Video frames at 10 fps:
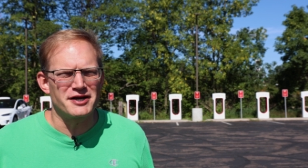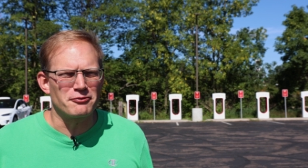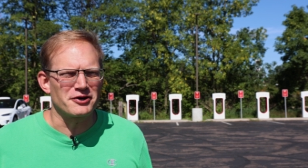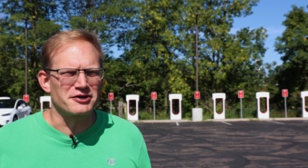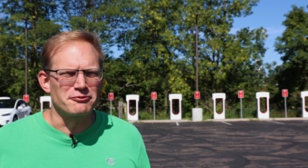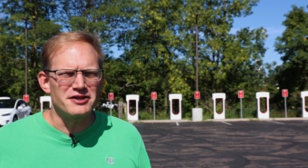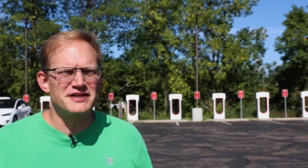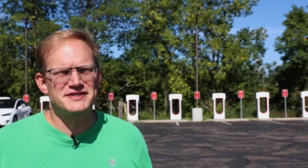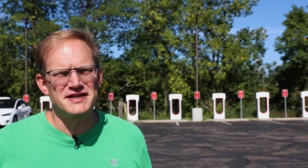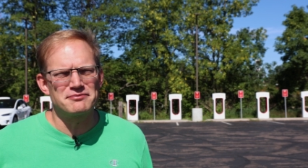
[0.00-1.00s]
network really
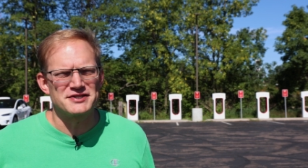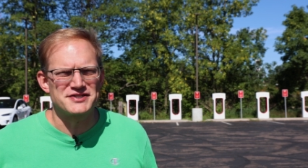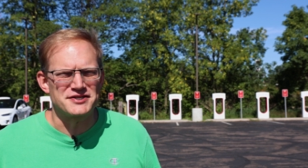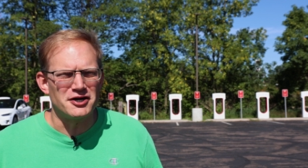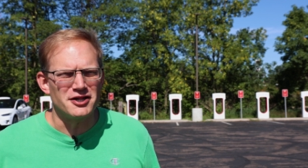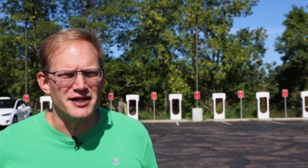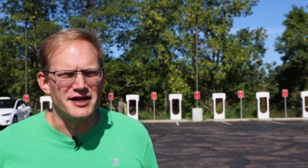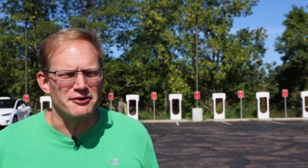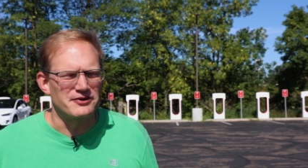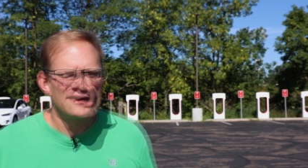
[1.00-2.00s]
seemed to stall
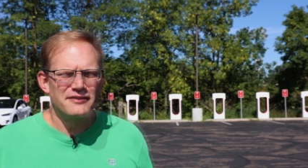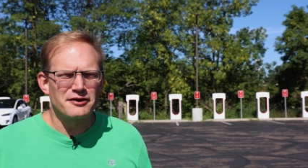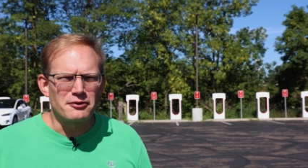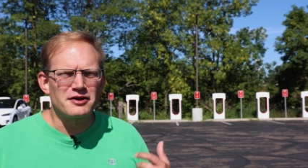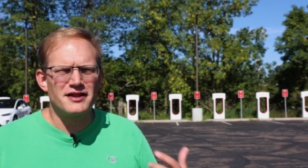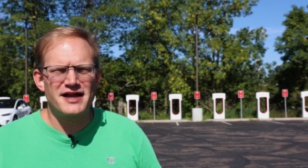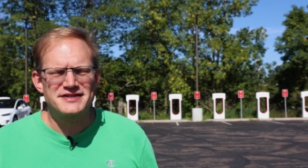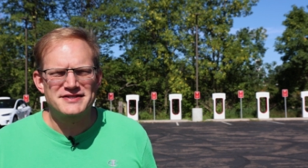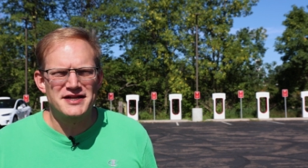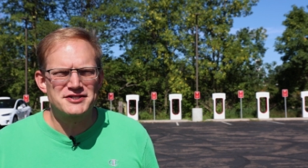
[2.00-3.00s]
out. There were a lot of
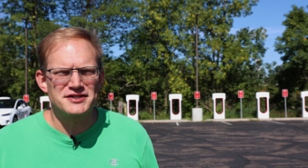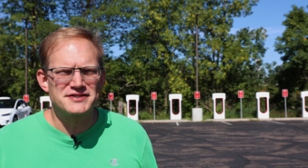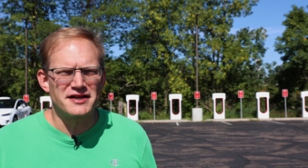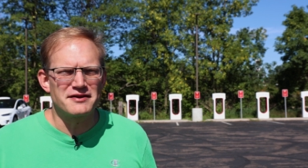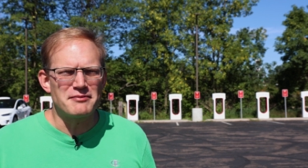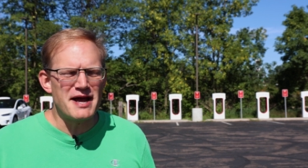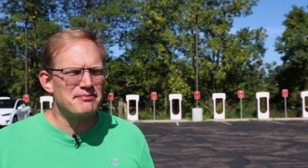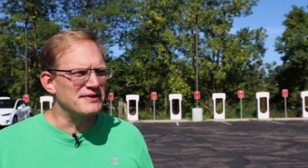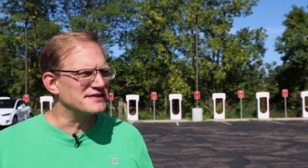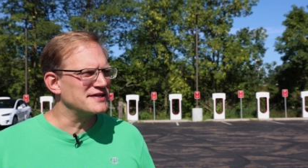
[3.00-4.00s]
stations on the map
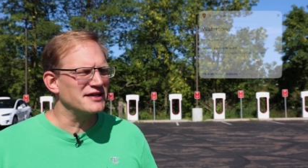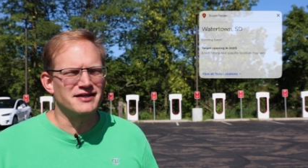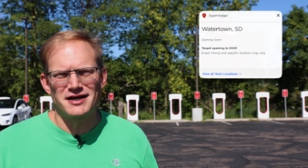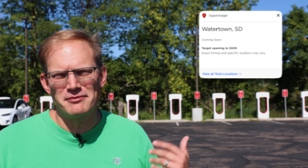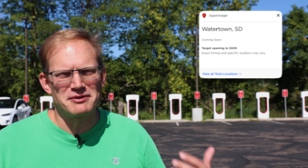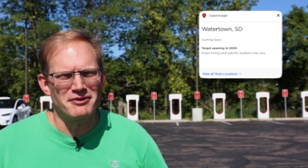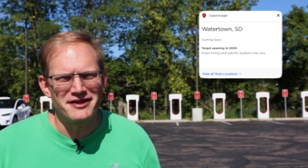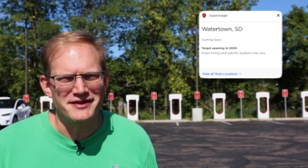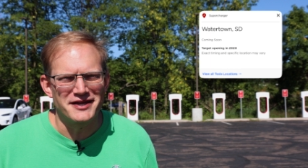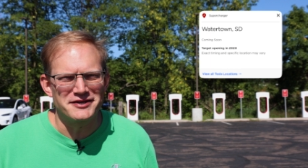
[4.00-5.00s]
that said coming by
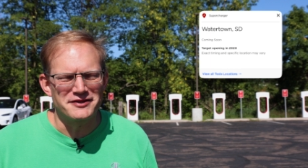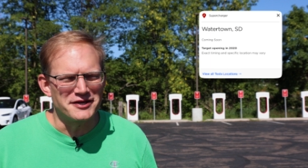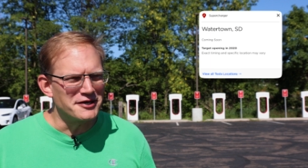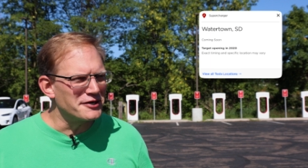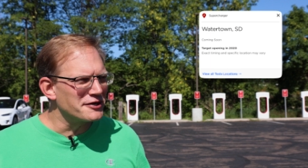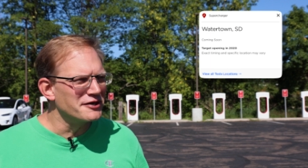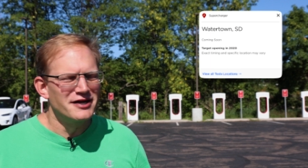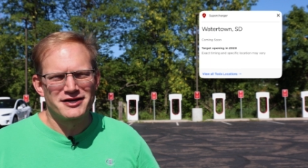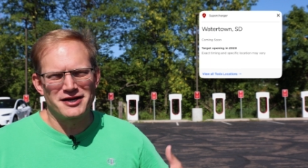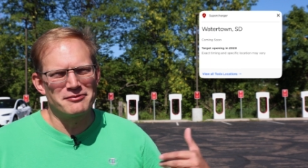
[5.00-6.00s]
the end of the year,
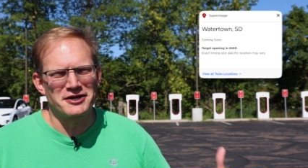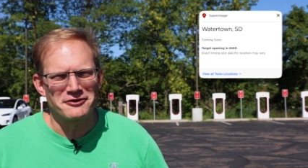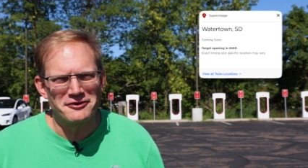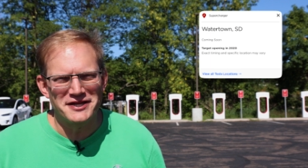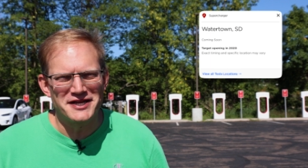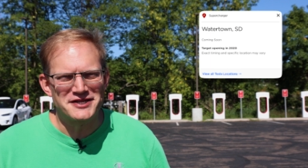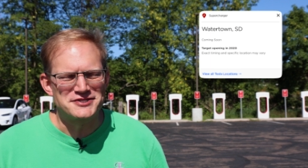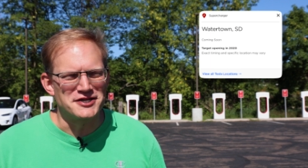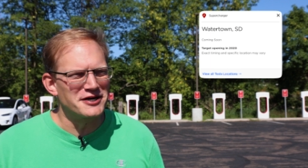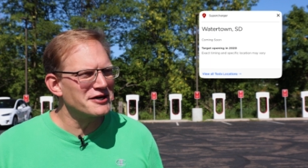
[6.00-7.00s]
coming early
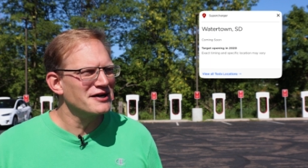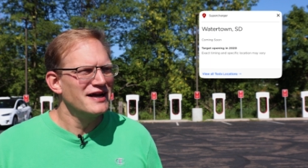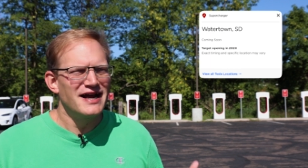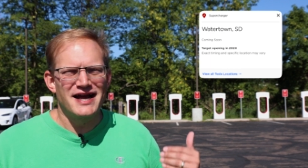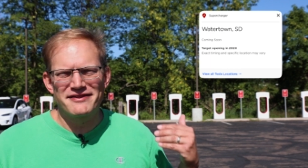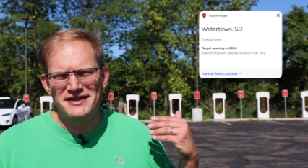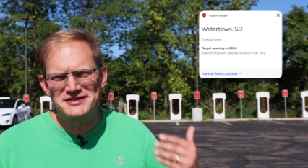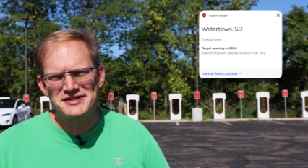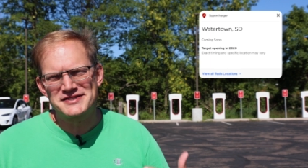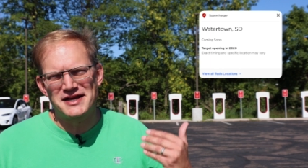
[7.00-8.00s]
next year, and they
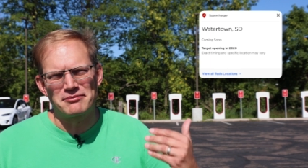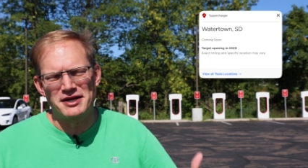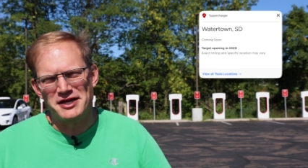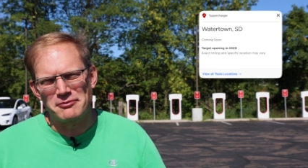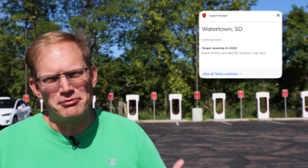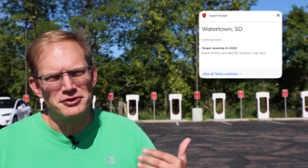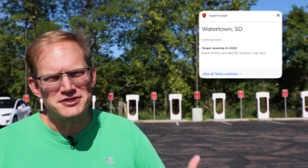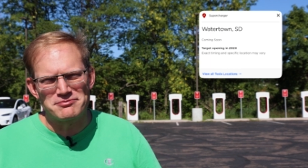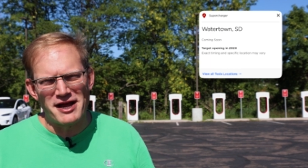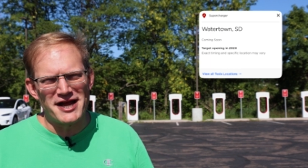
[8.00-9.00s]
just kept getting
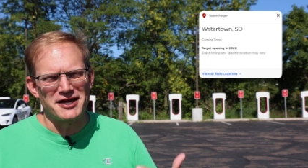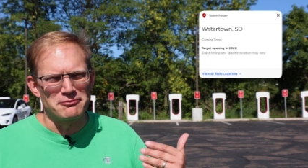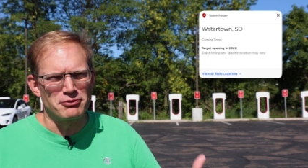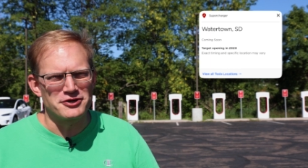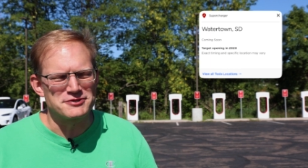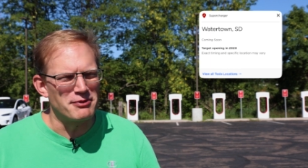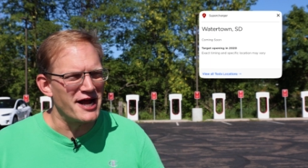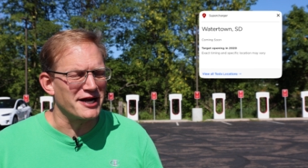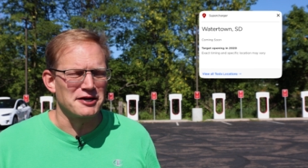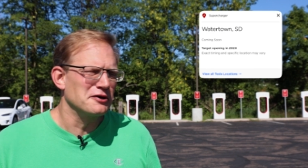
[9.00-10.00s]
pushed back and pushed
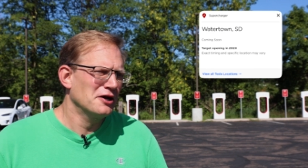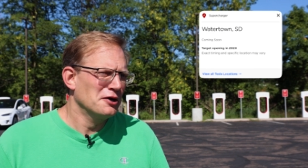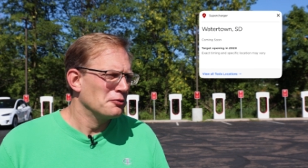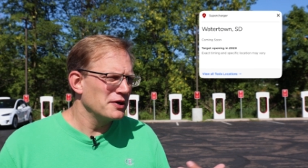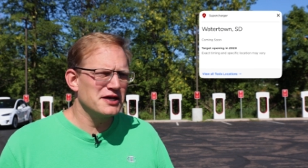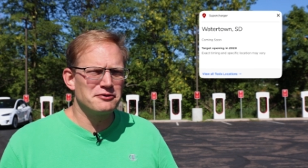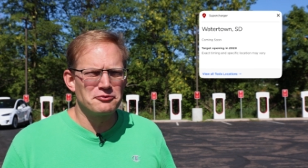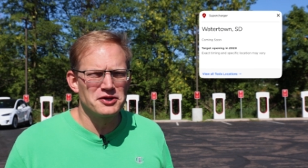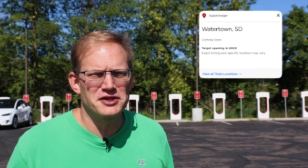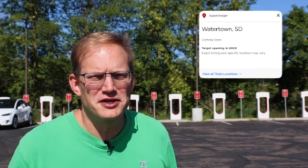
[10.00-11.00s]
back, and we didn't
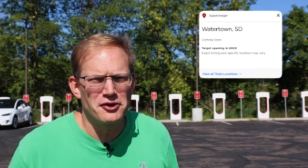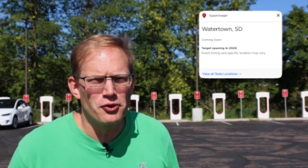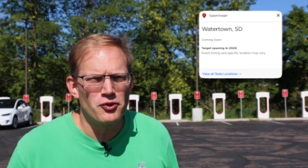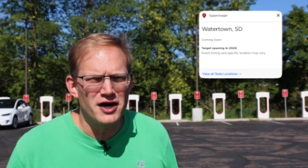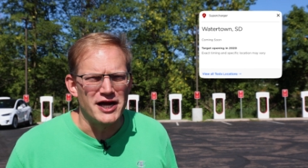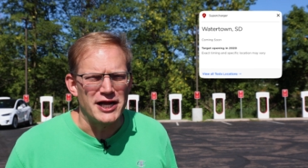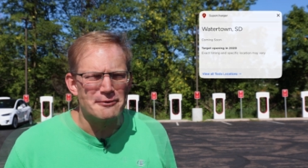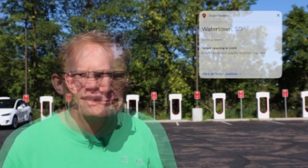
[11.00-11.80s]
really know why.